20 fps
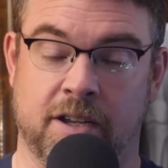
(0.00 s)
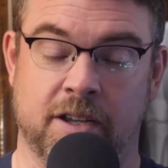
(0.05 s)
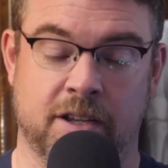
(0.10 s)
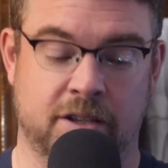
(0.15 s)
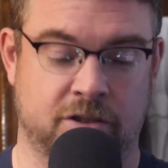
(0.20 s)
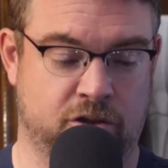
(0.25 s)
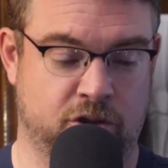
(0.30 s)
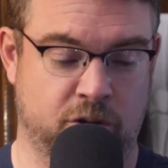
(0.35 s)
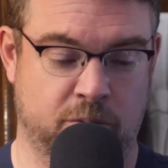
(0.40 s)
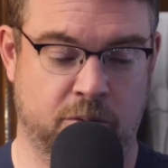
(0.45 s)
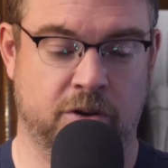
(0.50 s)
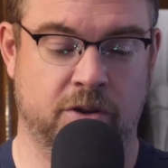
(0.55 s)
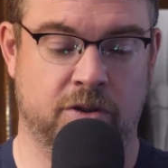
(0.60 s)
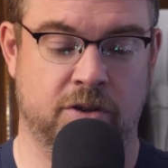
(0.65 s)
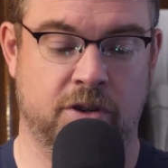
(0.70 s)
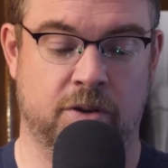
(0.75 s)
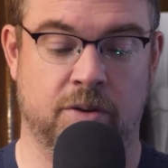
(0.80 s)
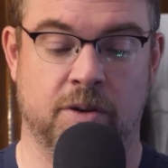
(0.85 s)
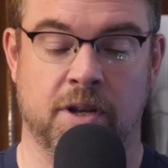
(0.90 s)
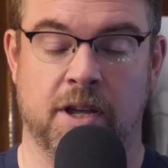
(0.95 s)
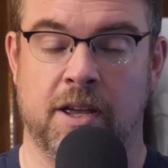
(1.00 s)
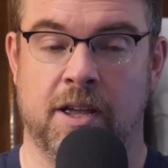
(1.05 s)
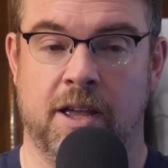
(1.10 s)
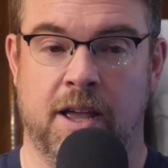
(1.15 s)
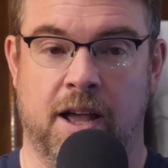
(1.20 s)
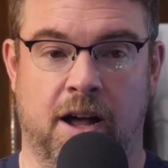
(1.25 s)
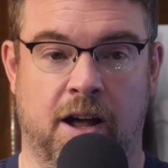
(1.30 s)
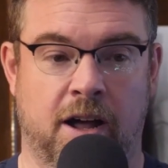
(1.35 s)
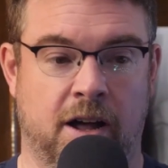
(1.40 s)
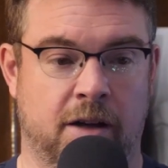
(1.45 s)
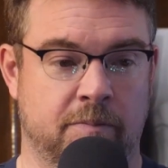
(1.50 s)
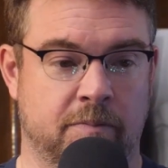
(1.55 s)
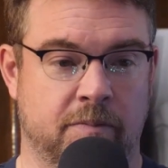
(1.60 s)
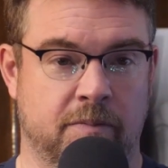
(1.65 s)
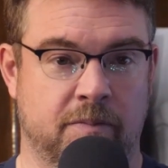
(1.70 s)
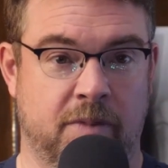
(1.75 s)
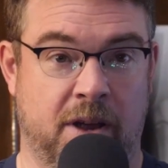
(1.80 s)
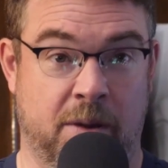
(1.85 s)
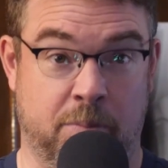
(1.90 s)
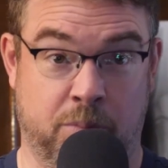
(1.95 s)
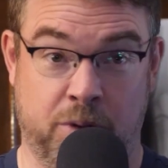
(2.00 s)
Super good dude. And Blake